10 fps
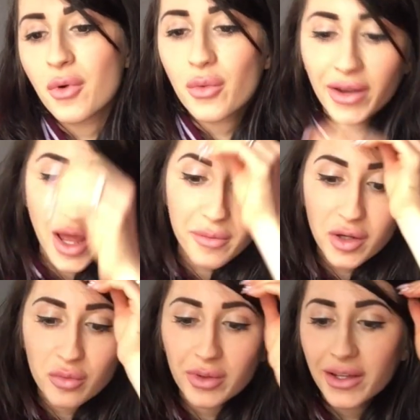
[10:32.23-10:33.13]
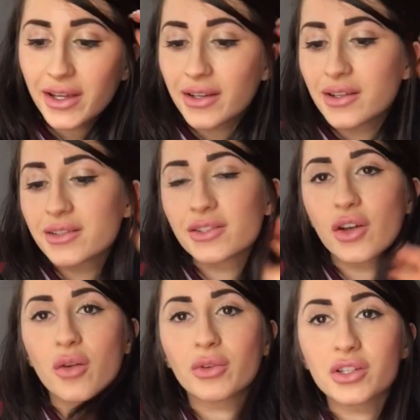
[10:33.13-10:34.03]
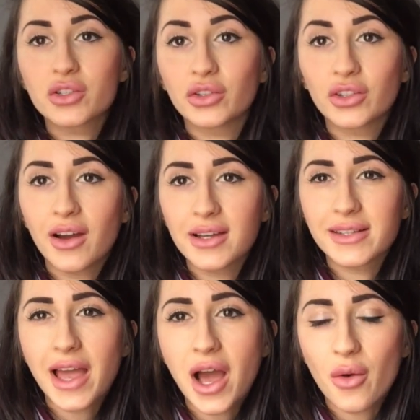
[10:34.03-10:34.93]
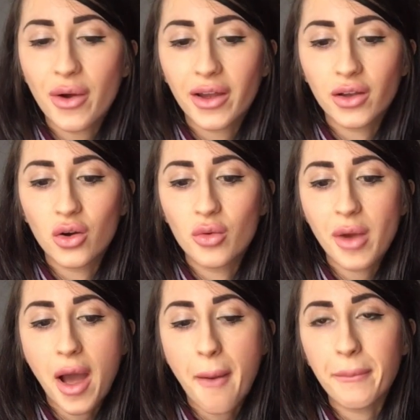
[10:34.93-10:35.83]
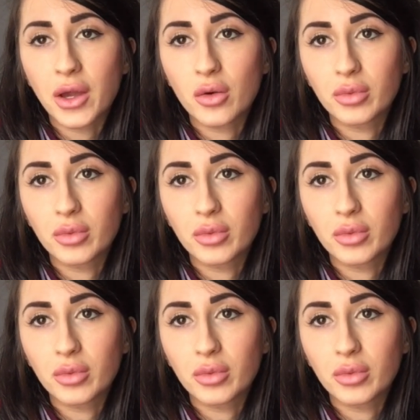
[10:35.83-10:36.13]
When I meal plan, so I want to show you guys how I go about meal